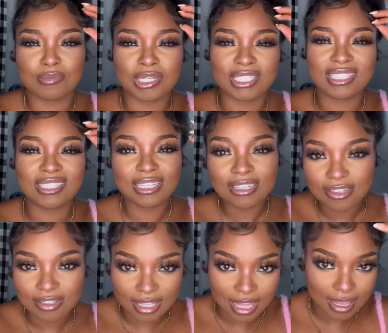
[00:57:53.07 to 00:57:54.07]
but
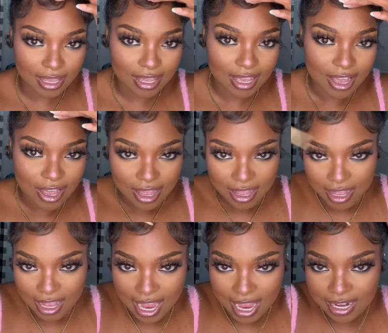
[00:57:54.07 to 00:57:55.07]
still, like,
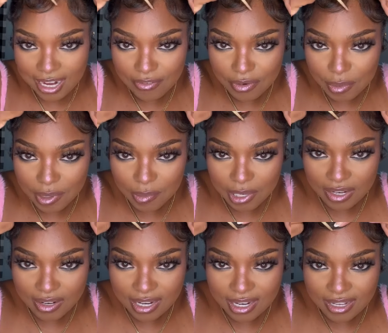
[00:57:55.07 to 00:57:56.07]
and never been
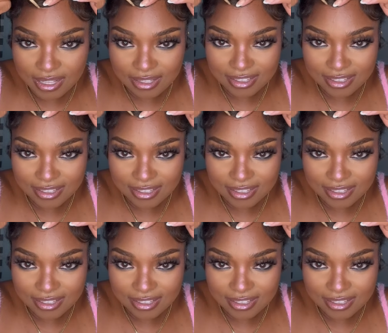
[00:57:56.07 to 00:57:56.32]
married.